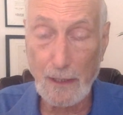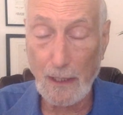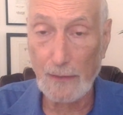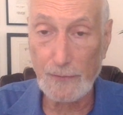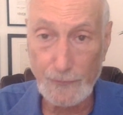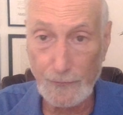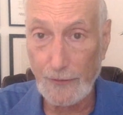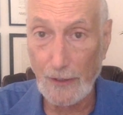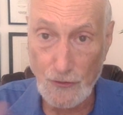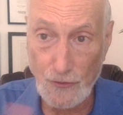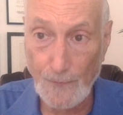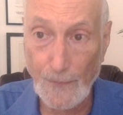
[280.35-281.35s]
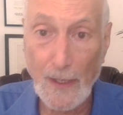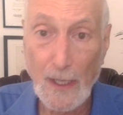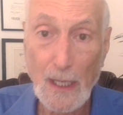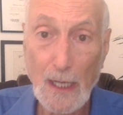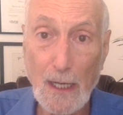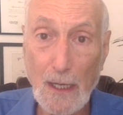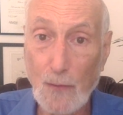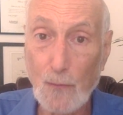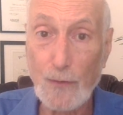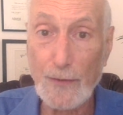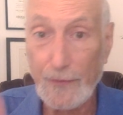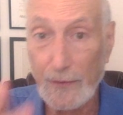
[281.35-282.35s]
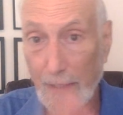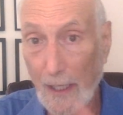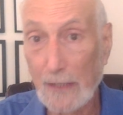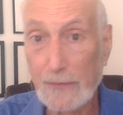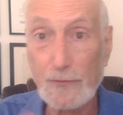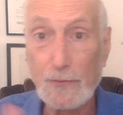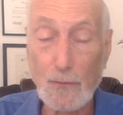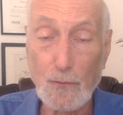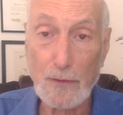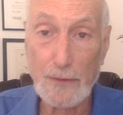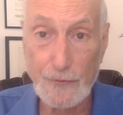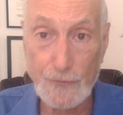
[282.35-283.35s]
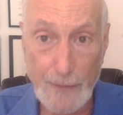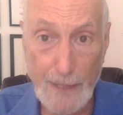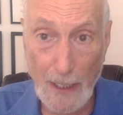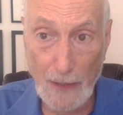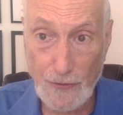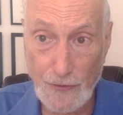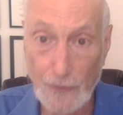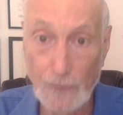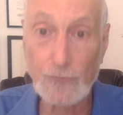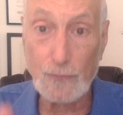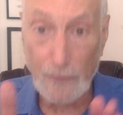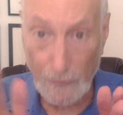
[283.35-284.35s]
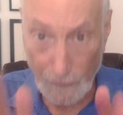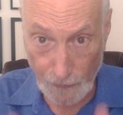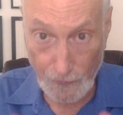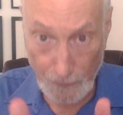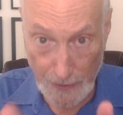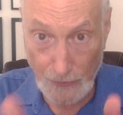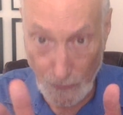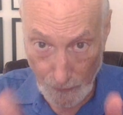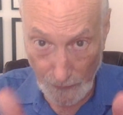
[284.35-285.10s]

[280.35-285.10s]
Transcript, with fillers: consultation uh, with a doctor or a triage nurse who can screen you,